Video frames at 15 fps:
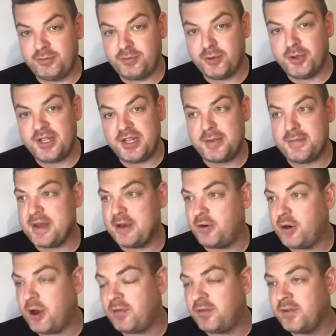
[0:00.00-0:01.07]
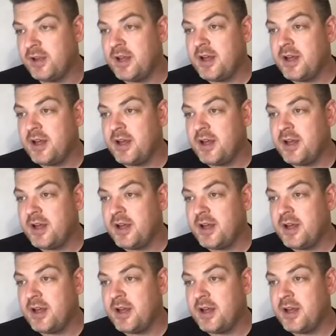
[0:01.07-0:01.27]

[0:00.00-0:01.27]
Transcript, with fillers: per year better off.